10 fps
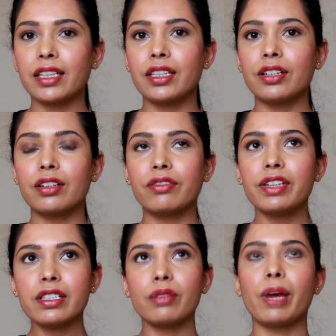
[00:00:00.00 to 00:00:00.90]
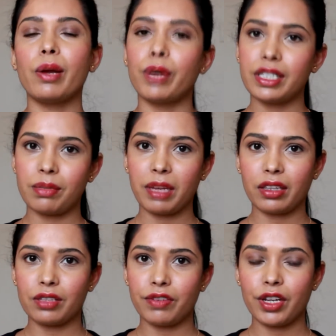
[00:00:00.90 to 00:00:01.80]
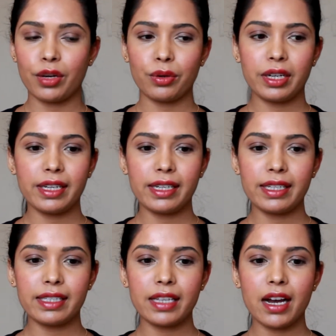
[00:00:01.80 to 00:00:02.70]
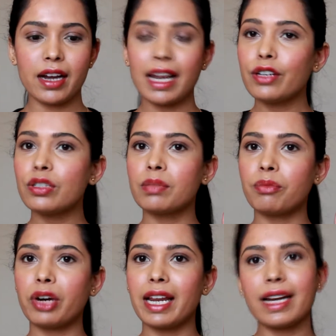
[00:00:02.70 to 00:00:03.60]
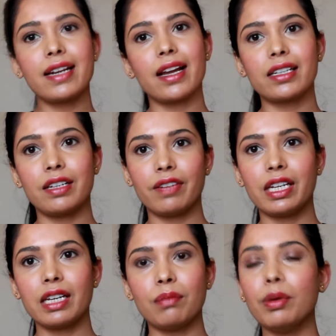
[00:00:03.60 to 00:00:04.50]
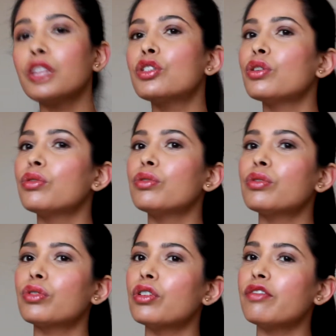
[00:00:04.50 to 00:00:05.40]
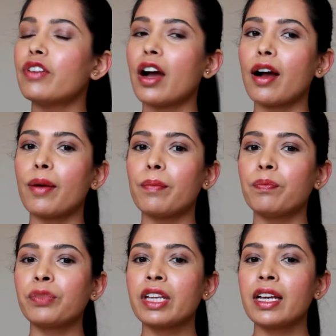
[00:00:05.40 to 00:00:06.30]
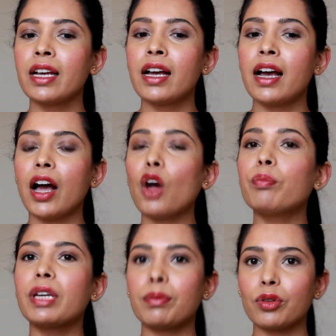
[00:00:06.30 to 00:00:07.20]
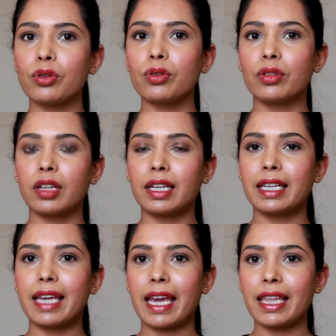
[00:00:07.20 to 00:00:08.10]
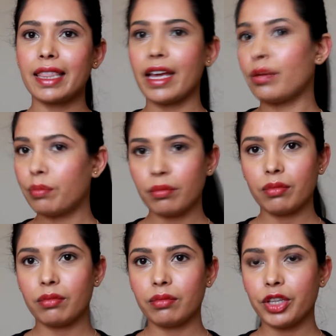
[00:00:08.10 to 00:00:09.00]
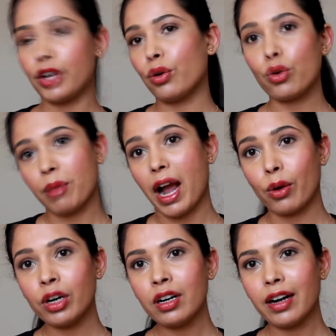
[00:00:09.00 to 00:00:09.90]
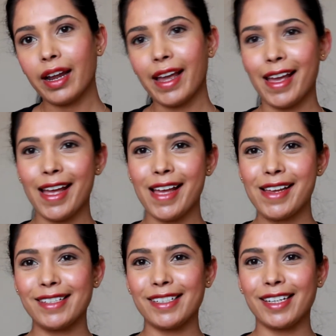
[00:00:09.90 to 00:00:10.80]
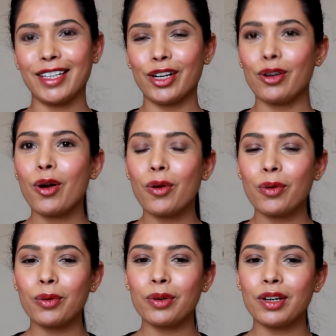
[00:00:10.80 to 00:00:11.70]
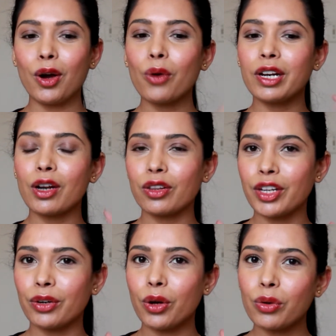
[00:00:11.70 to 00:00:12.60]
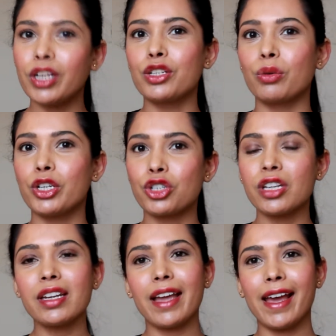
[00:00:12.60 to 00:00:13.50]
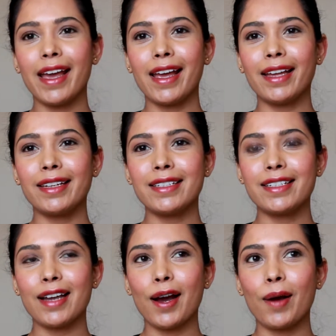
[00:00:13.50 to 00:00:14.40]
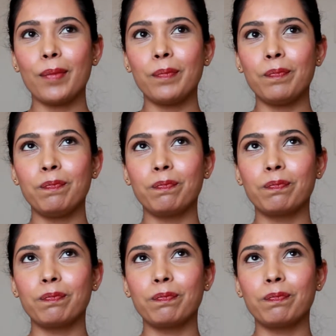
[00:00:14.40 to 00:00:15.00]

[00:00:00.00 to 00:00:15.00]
the reason why I wanted to make this video is not to spread any negativity, but to sort of help people gain their own power and hone in on their own intuition, and